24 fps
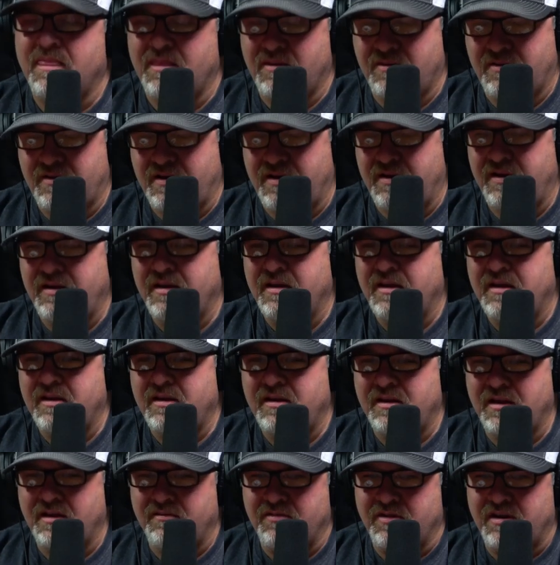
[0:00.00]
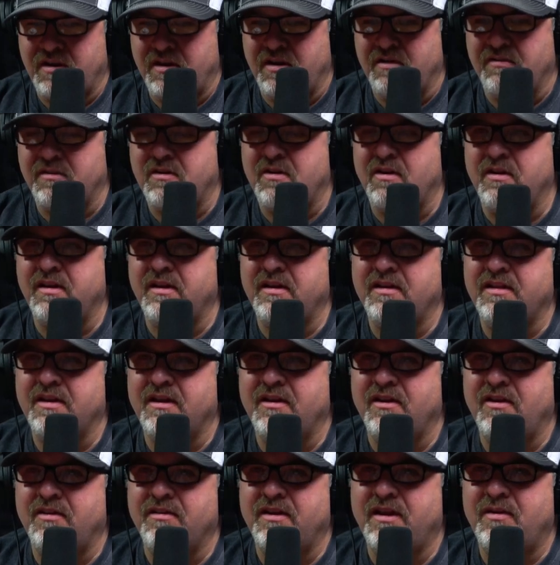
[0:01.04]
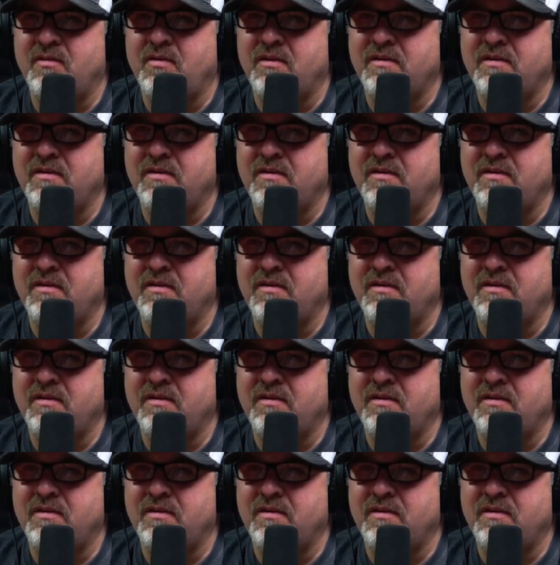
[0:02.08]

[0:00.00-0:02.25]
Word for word: Okay. You ever, you ever caught anything on that